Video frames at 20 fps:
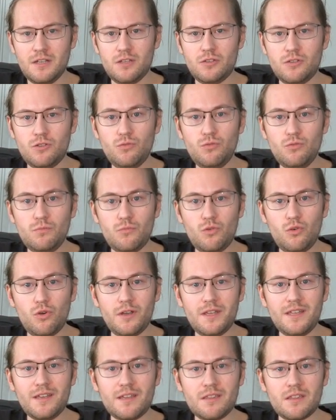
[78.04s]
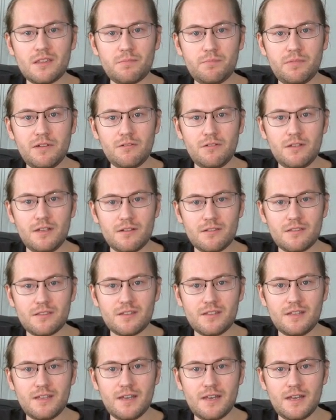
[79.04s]
you more
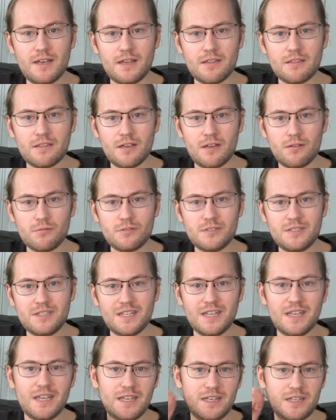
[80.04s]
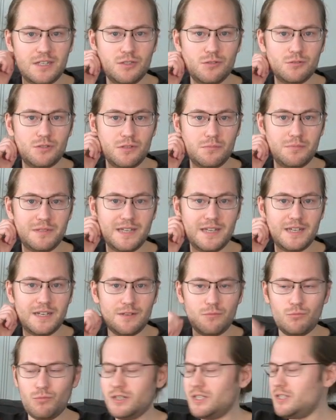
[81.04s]
experienced guys out there in YouTube
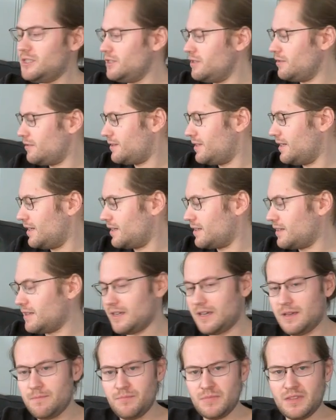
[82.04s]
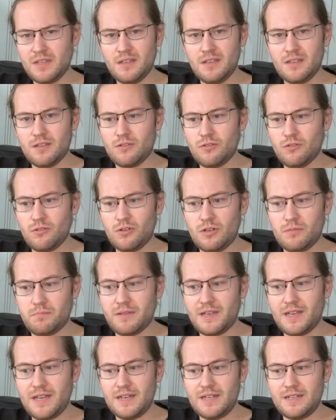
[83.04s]
land what do you think uh, good
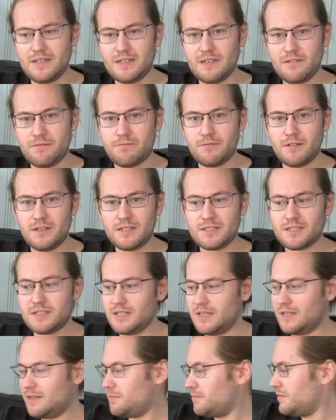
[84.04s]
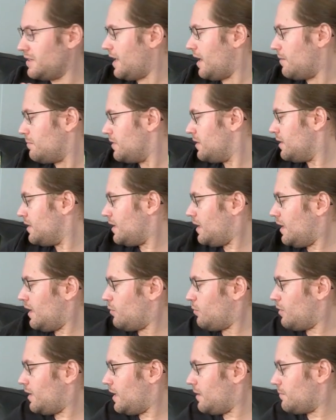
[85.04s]
bad indifferent um, yeah
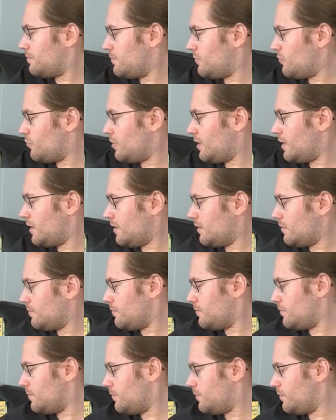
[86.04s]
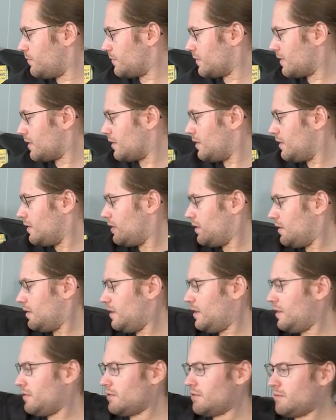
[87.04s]
anyway well
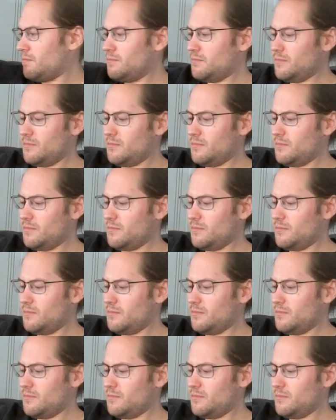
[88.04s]
this